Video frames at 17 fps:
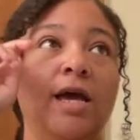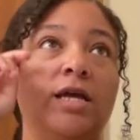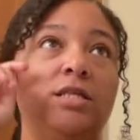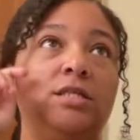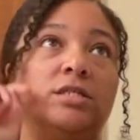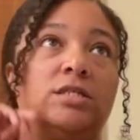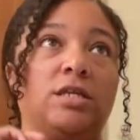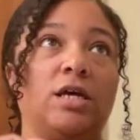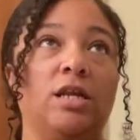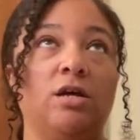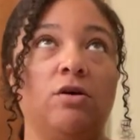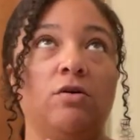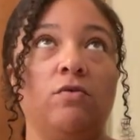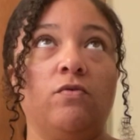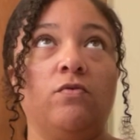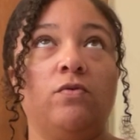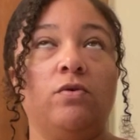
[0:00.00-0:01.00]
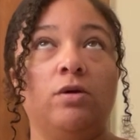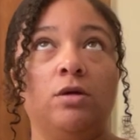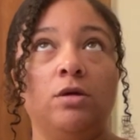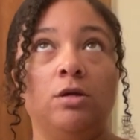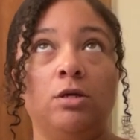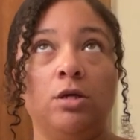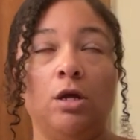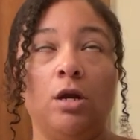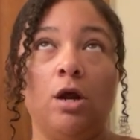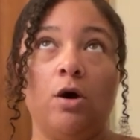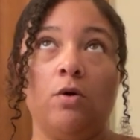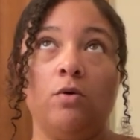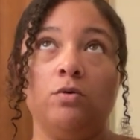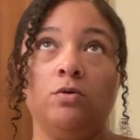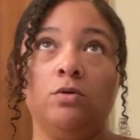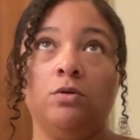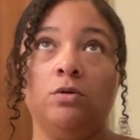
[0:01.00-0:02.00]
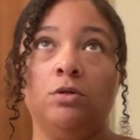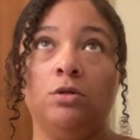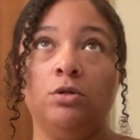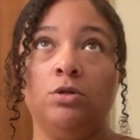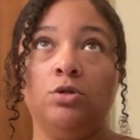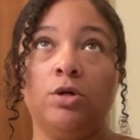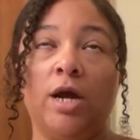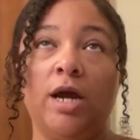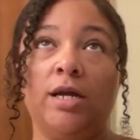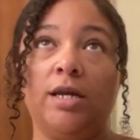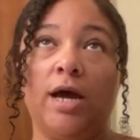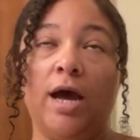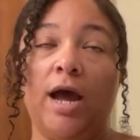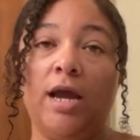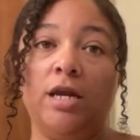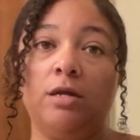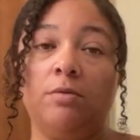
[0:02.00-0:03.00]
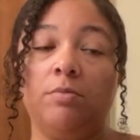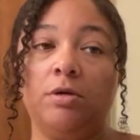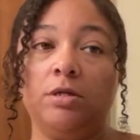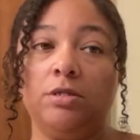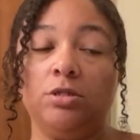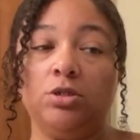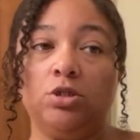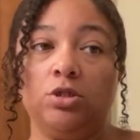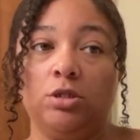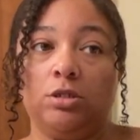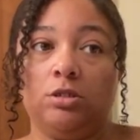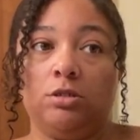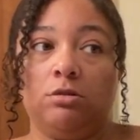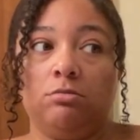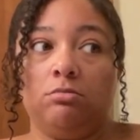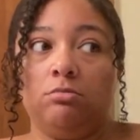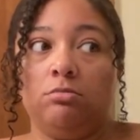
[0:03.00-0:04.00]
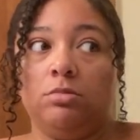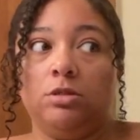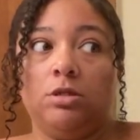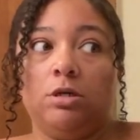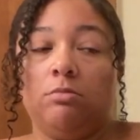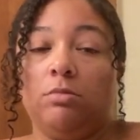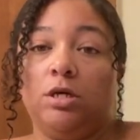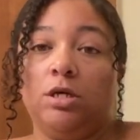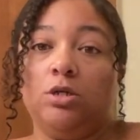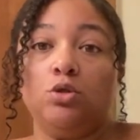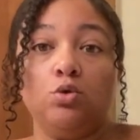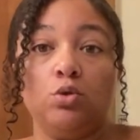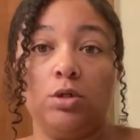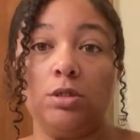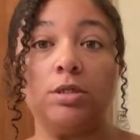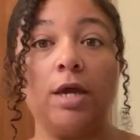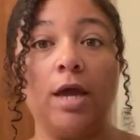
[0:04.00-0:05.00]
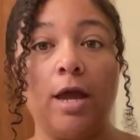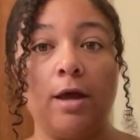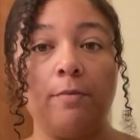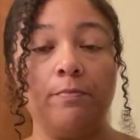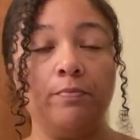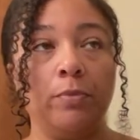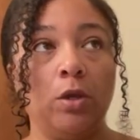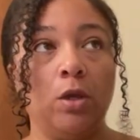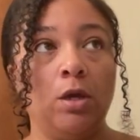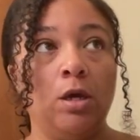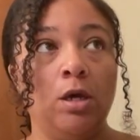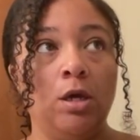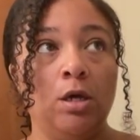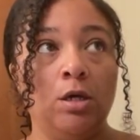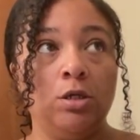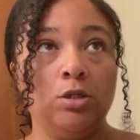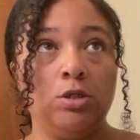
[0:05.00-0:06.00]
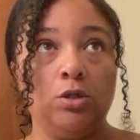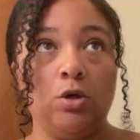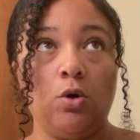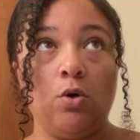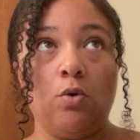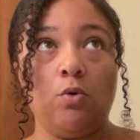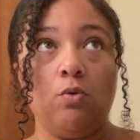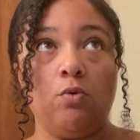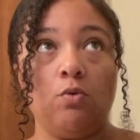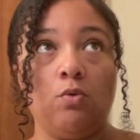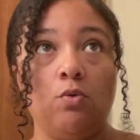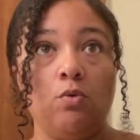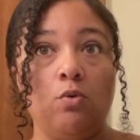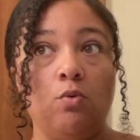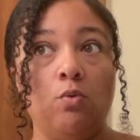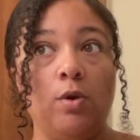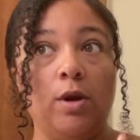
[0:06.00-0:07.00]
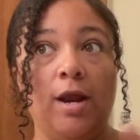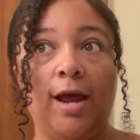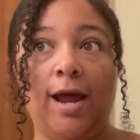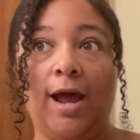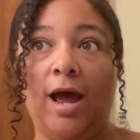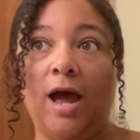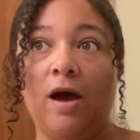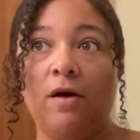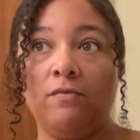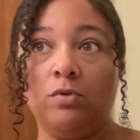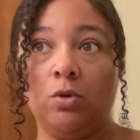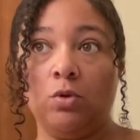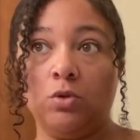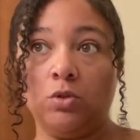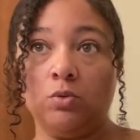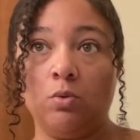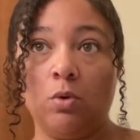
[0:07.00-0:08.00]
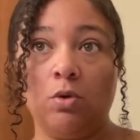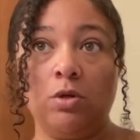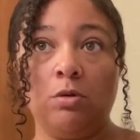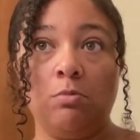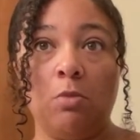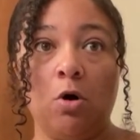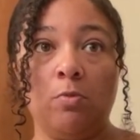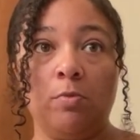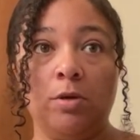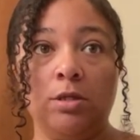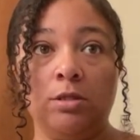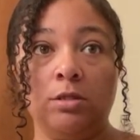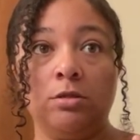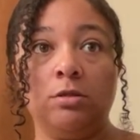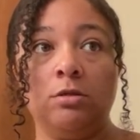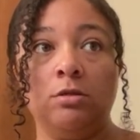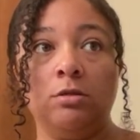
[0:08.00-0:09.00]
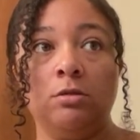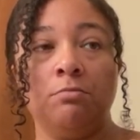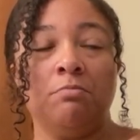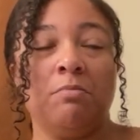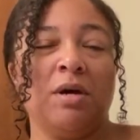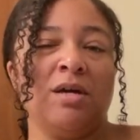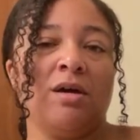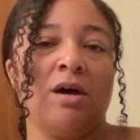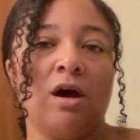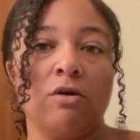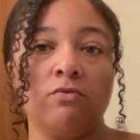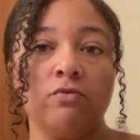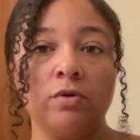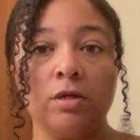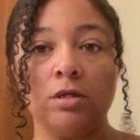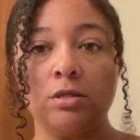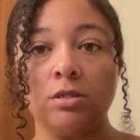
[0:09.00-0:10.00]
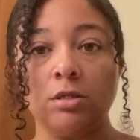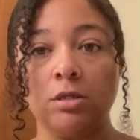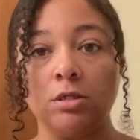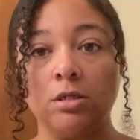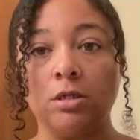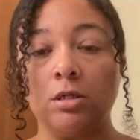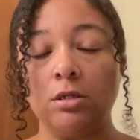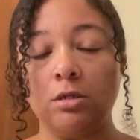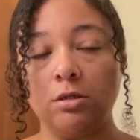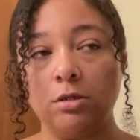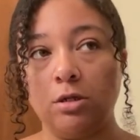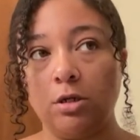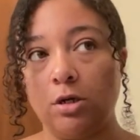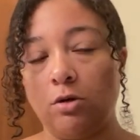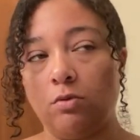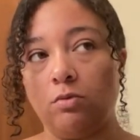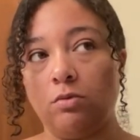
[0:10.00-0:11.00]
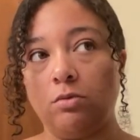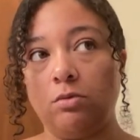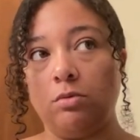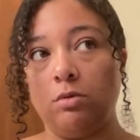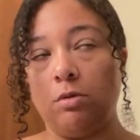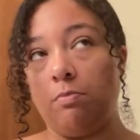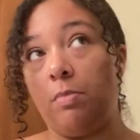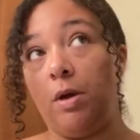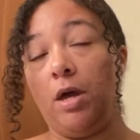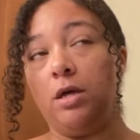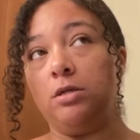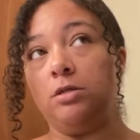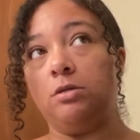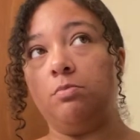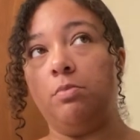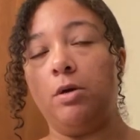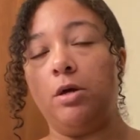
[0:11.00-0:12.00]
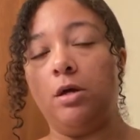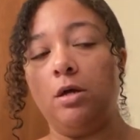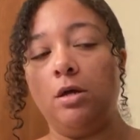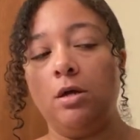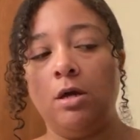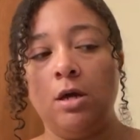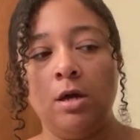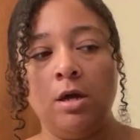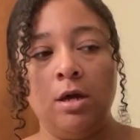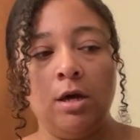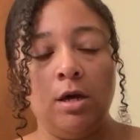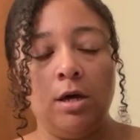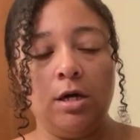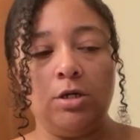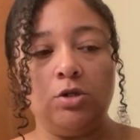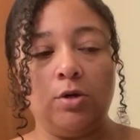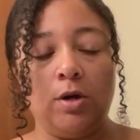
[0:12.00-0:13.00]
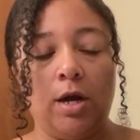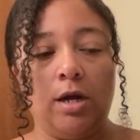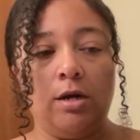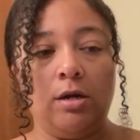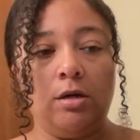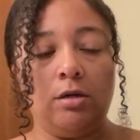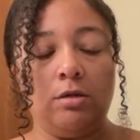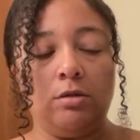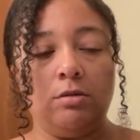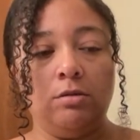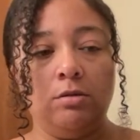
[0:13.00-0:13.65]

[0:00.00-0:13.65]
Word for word: instead of, you know, trying to hide it because it's just some days you just can't. So when I have those swollen moments, my confidence isn't, you know, the best, but I try to,